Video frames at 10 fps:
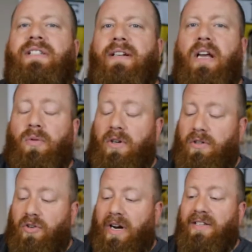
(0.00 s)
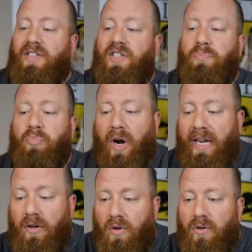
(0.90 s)
Today we're going to try
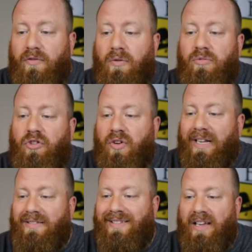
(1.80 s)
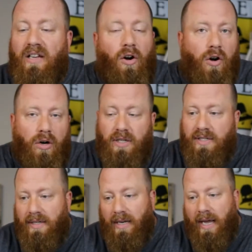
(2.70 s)
Sprankle from Transient
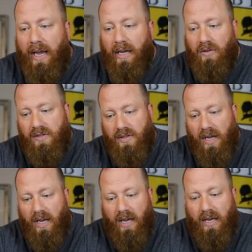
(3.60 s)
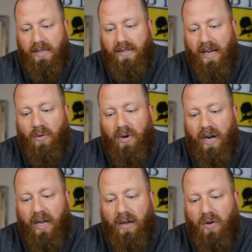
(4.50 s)
Artisan Ales.
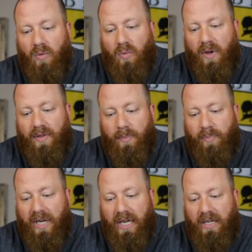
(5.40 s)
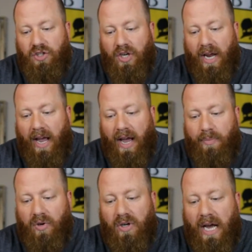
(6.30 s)
Sour ale with peach,
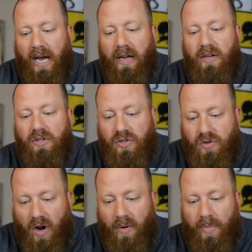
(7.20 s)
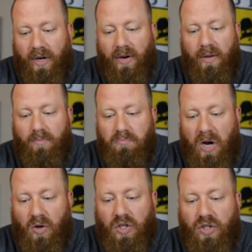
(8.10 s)
apricot, strawberry,
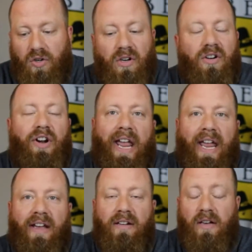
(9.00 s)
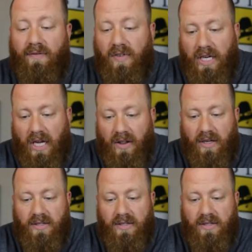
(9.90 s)
milk sugar, and vanilla.